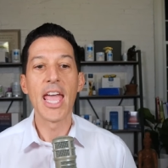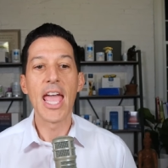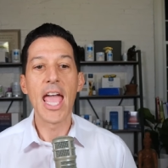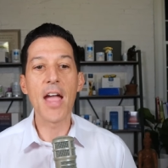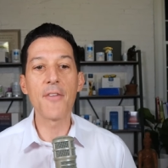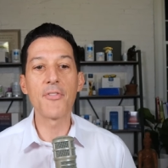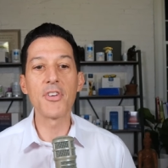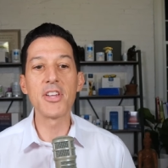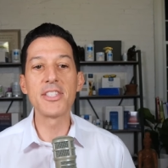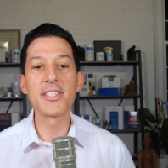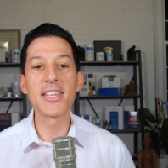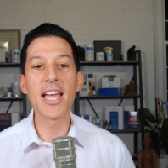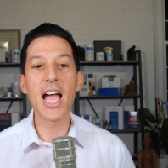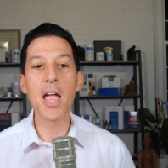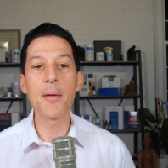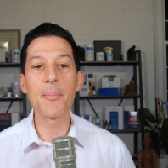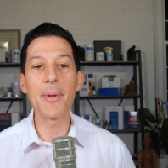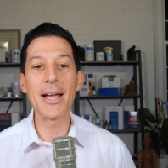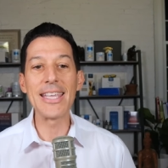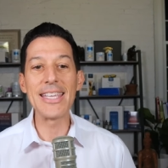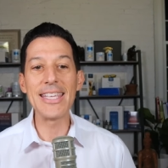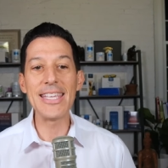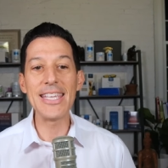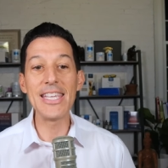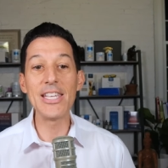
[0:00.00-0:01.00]
Every time
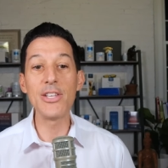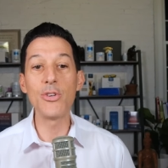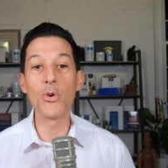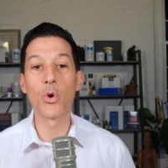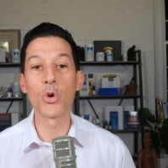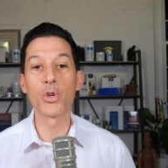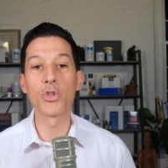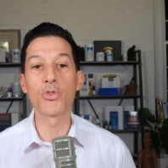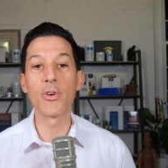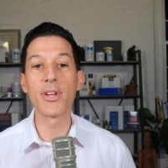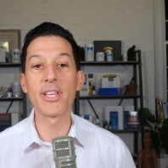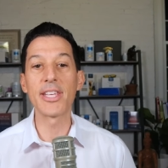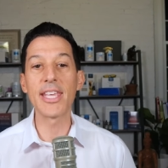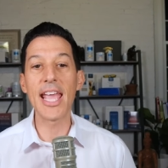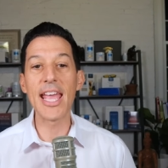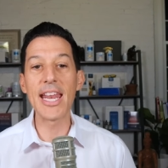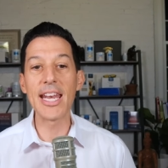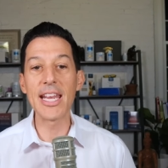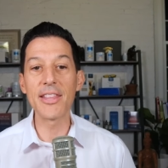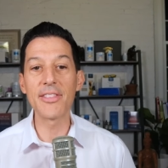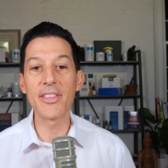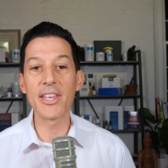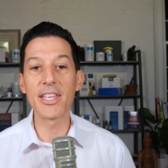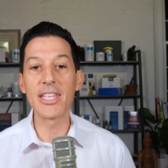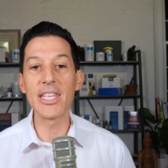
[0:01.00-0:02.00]
I eat or drink
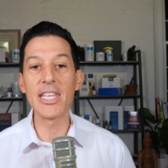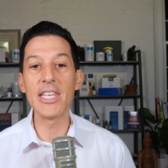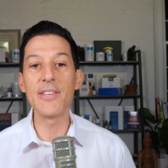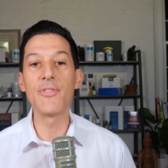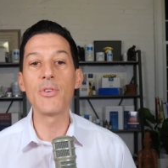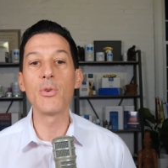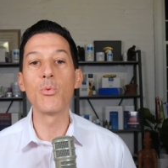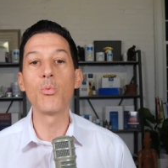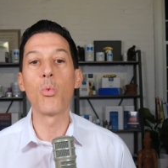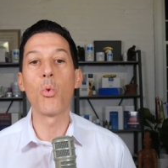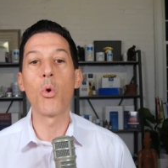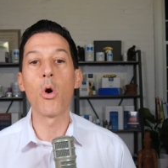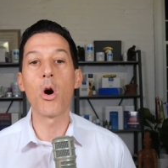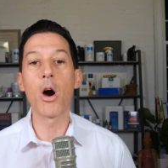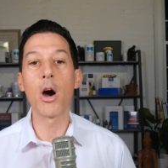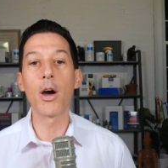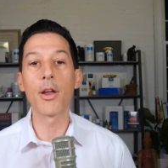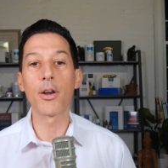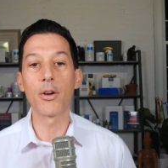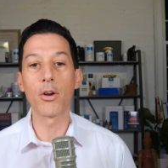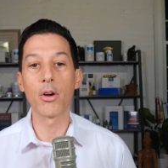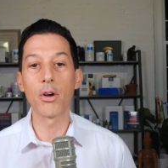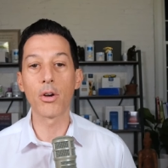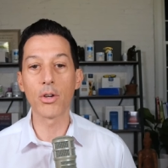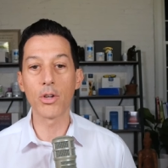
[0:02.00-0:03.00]
anything, even
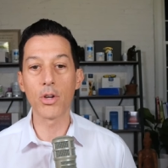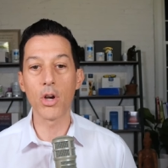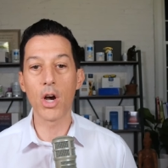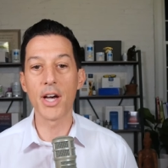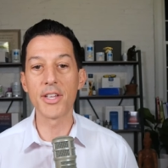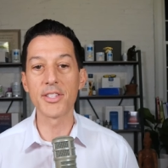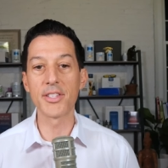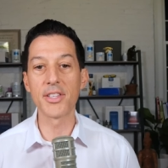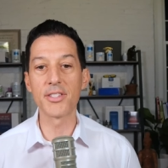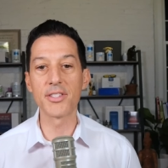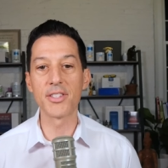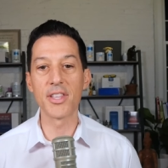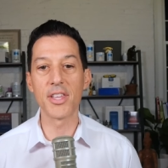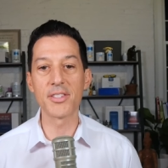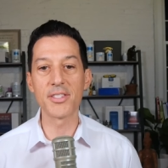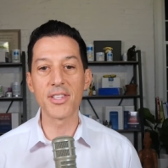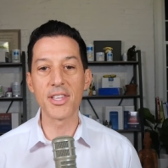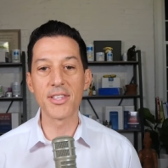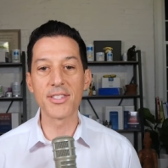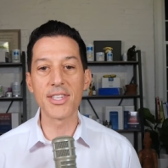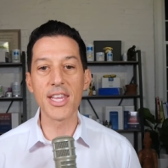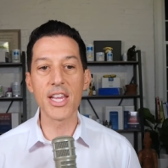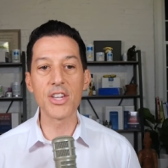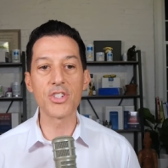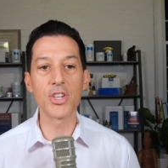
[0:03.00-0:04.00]
water, causes this
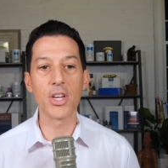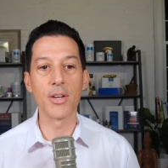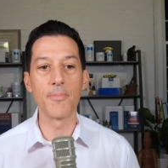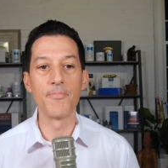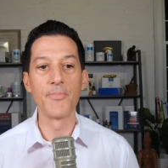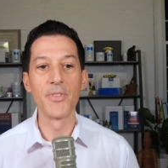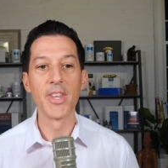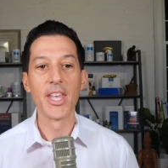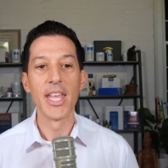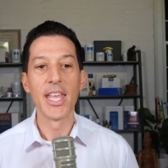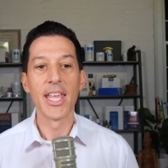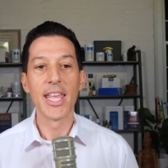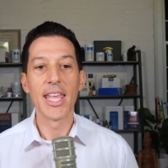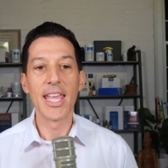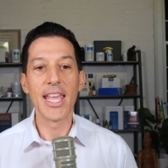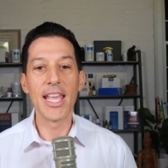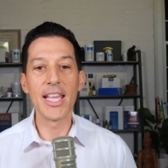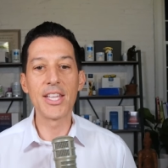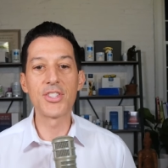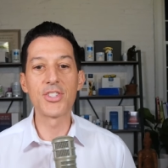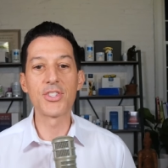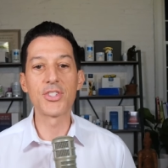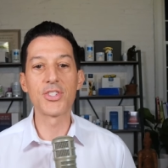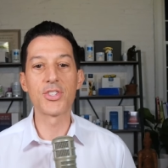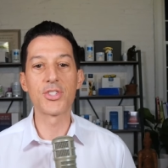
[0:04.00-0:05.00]
sensation.
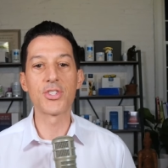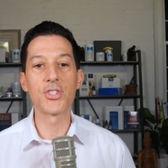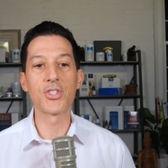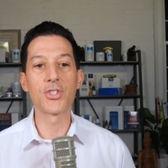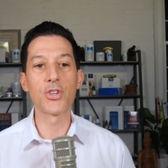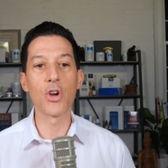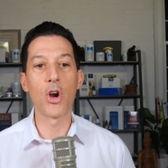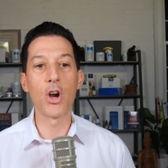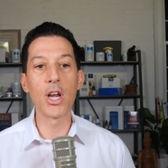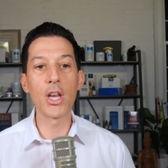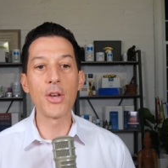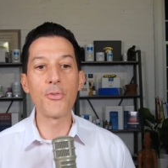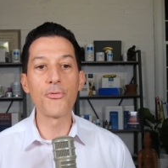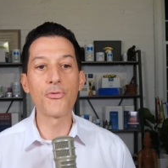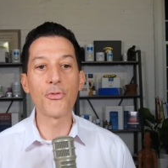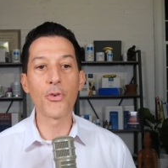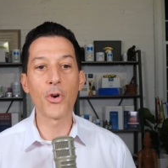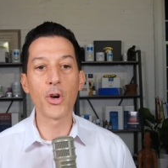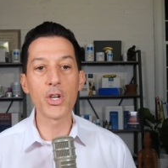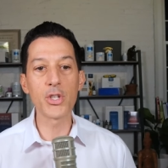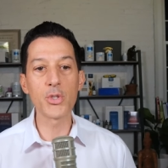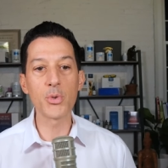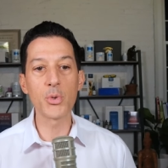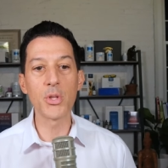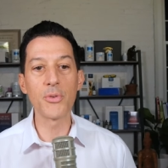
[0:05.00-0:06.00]
It started
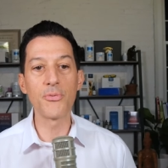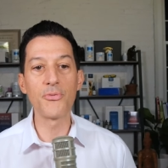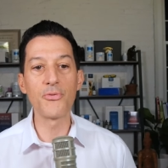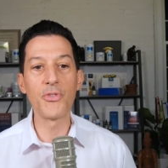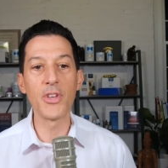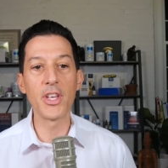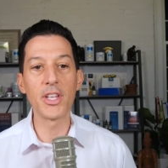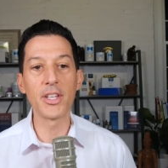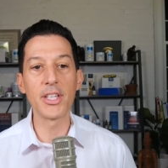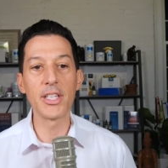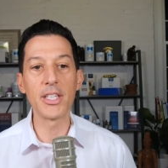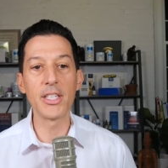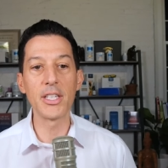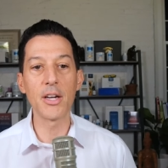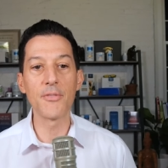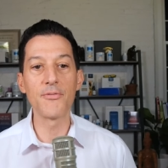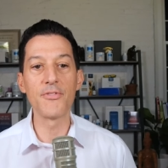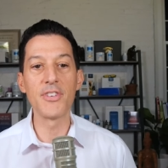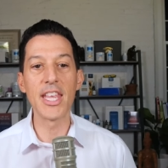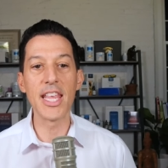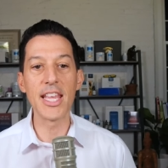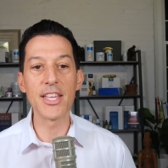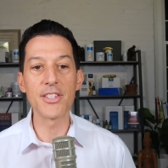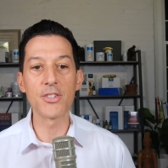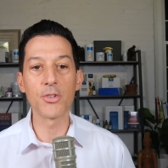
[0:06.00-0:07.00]
first with a feeling of
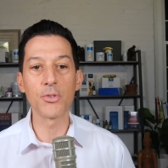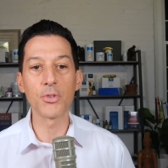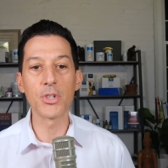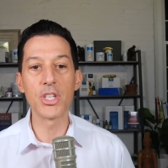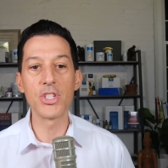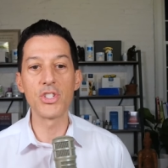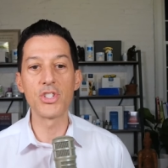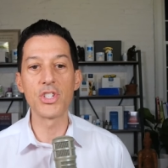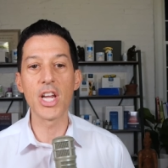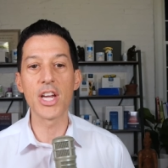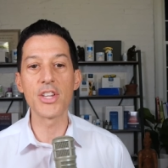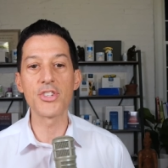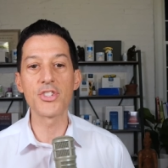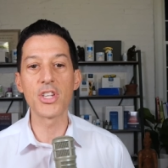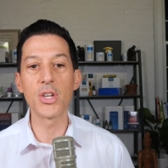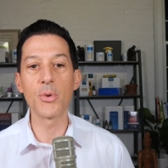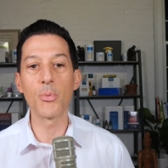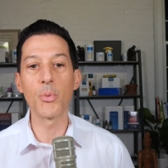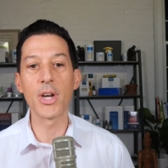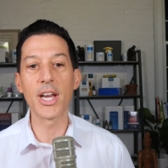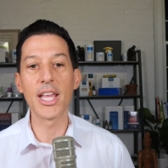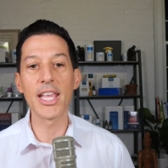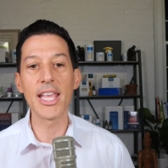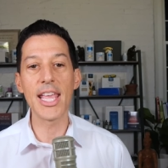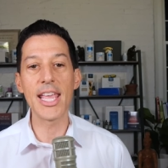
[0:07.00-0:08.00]
nasal congestion
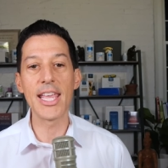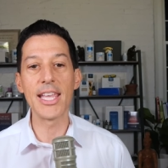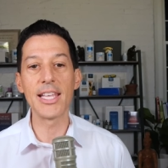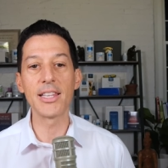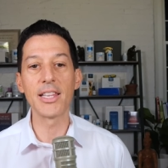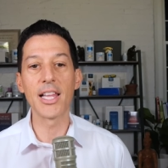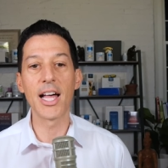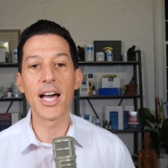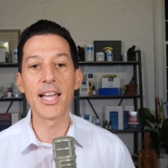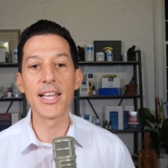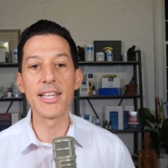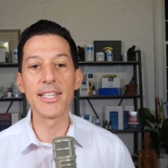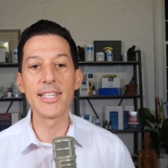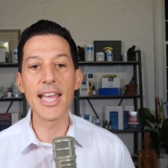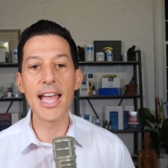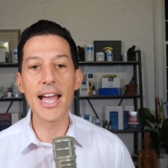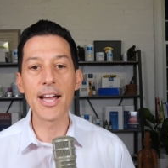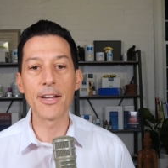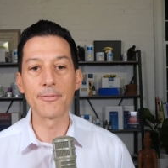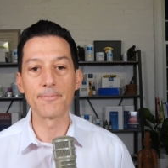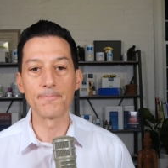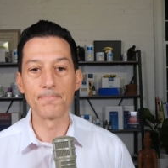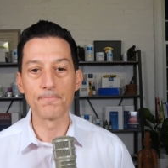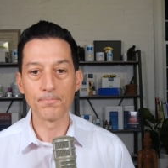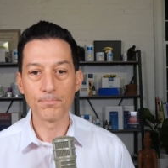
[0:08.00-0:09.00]
when I ate lying
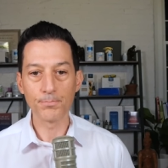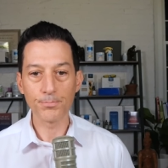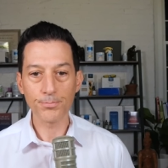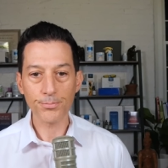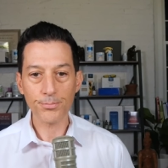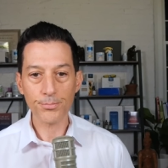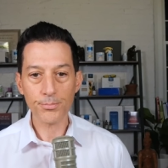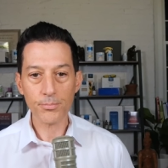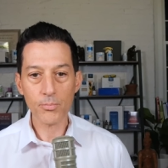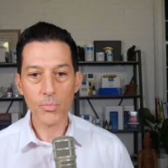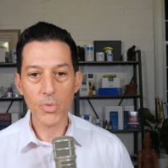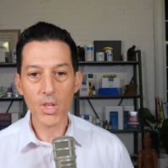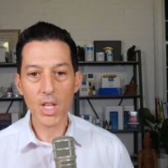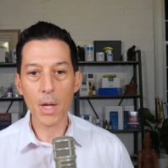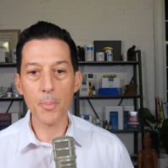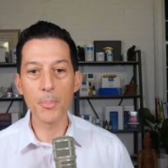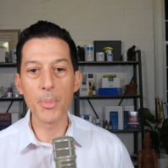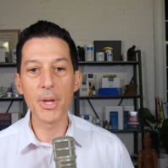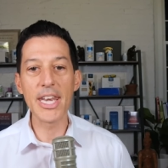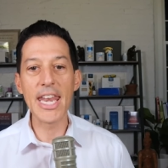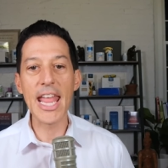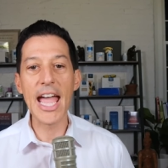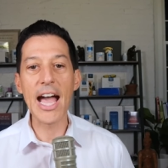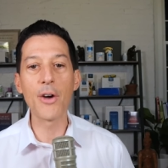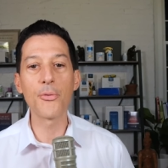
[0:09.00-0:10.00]
down.
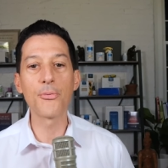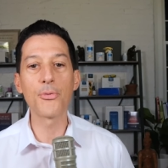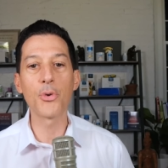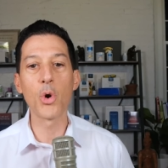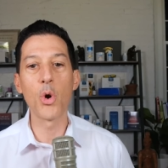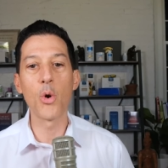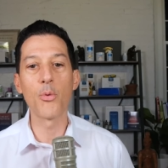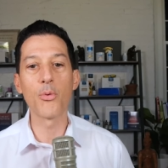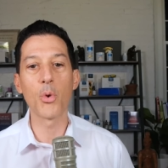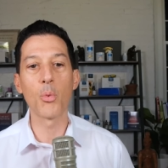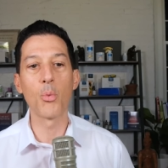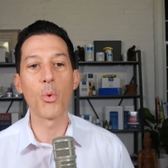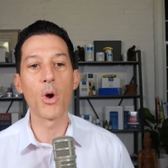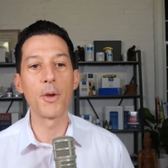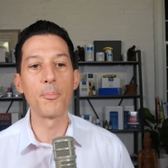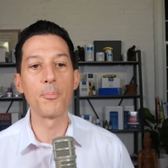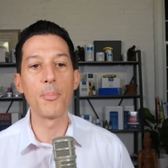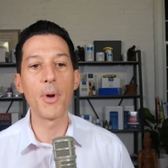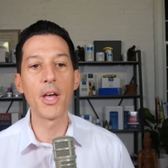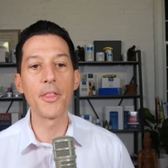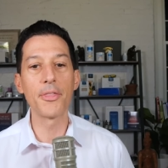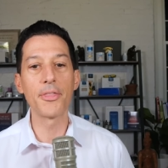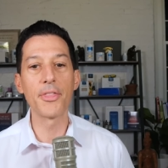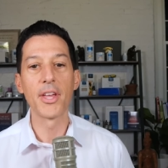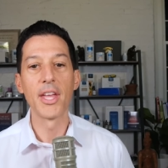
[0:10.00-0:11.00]
But now for over 1
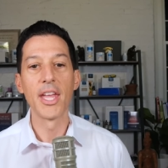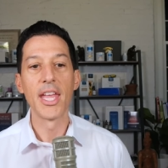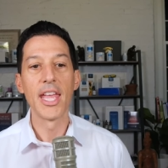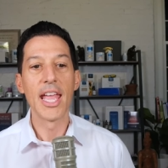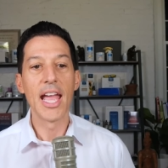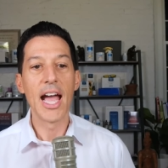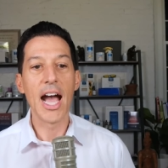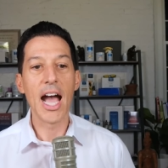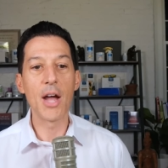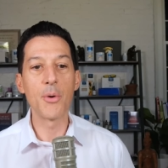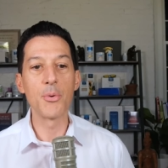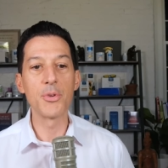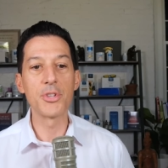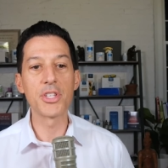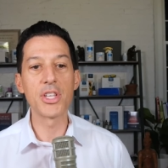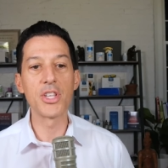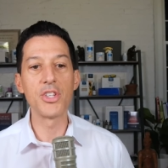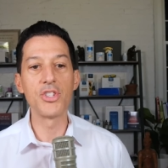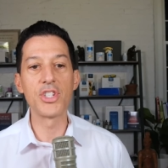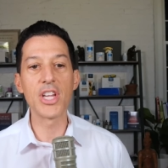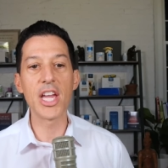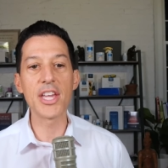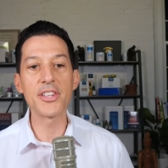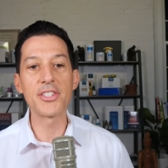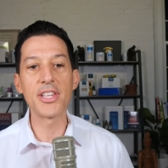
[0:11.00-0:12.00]
month, I was
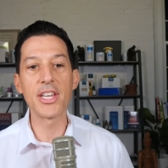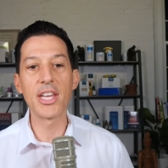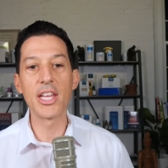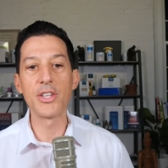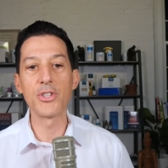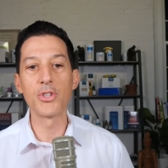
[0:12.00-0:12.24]
congested